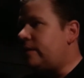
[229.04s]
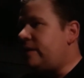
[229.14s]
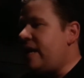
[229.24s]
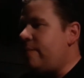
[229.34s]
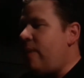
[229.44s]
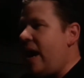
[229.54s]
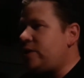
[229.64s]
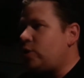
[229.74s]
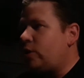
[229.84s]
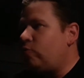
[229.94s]
The
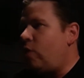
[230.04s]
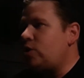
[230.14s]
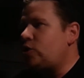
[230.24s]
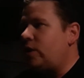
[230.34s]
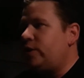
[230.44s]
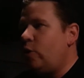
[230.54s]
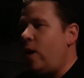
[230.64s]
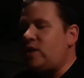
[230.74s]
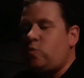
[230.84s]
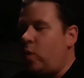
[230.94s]
ambassador to Russia,
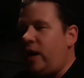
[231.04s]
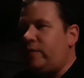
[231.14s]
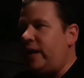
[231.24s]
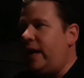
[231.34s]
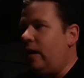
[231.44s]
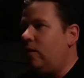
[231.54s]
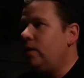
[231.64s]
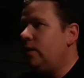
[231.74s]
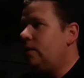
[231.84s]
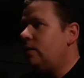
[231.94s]
U.S., whatever the hell,